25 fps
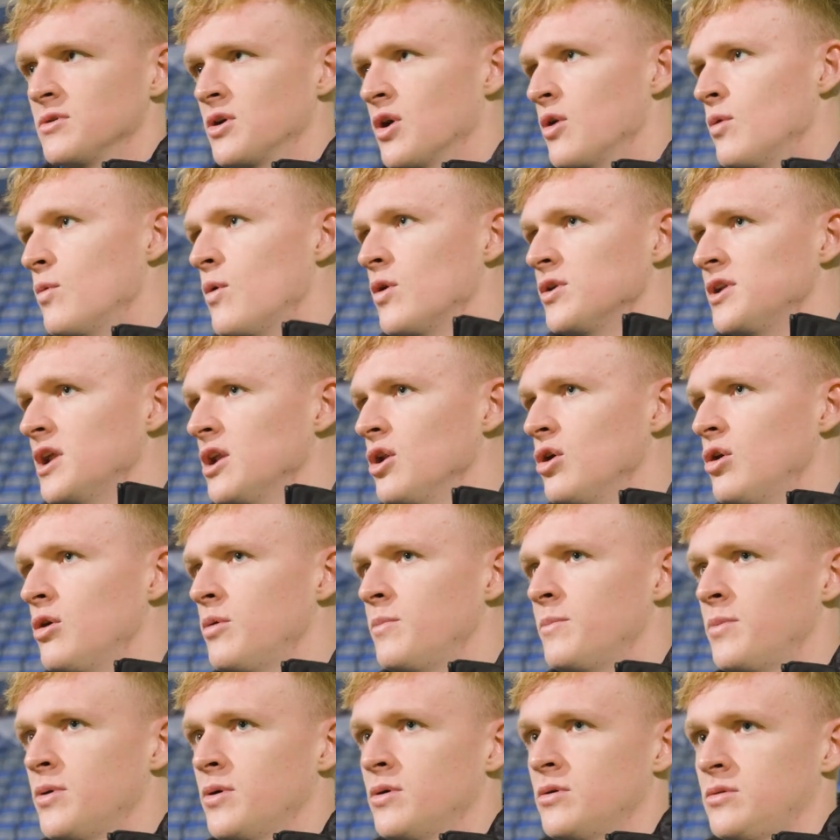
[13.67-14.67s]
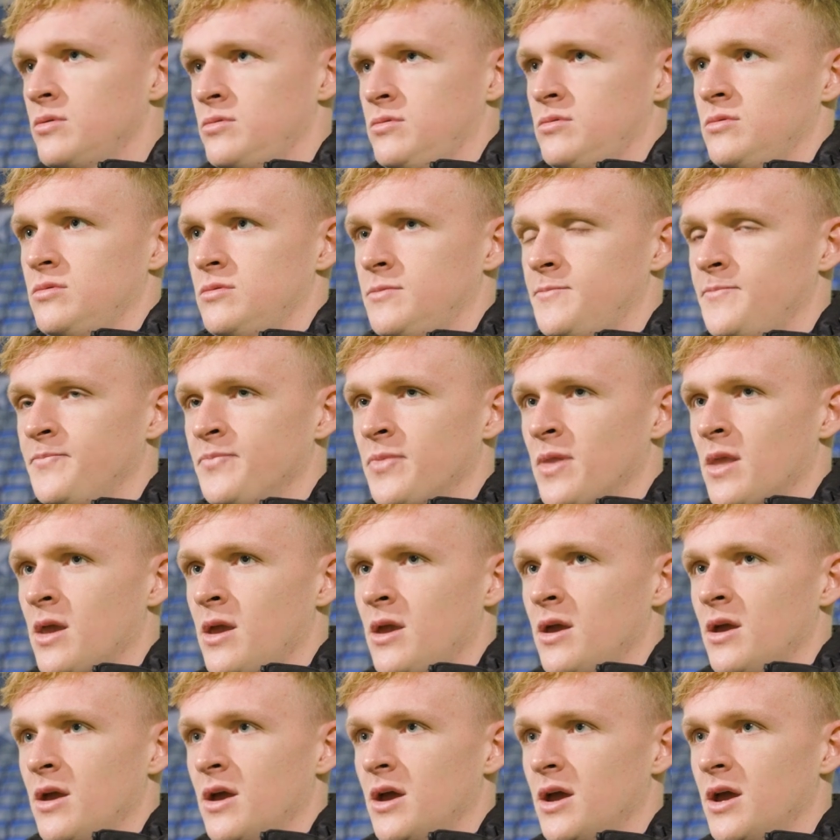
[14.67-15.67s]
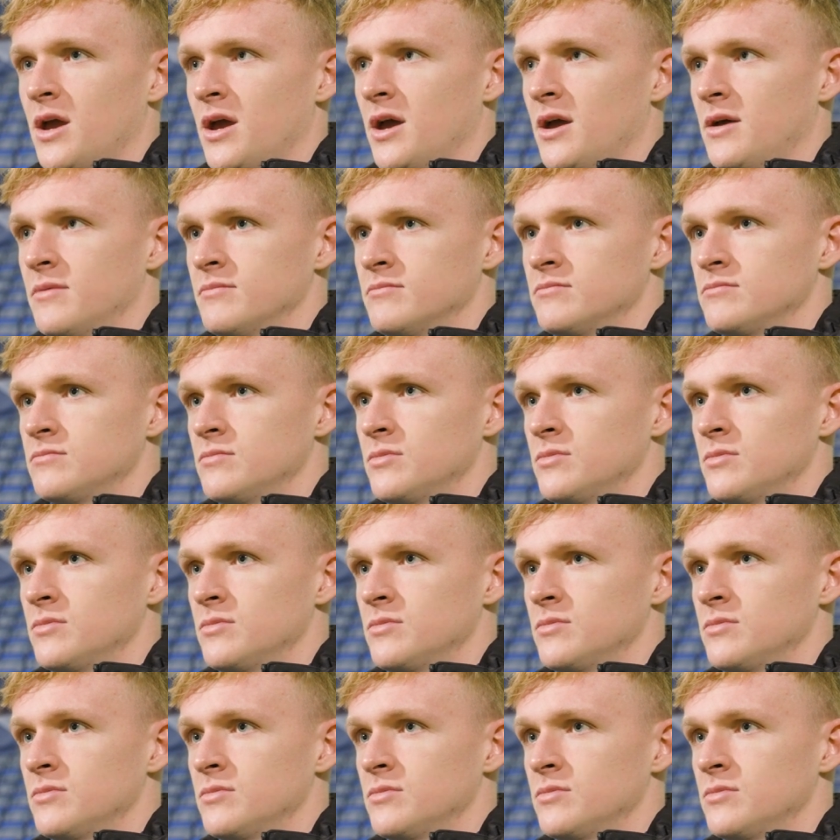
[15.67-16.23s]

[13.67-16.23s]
We go 1-0 up.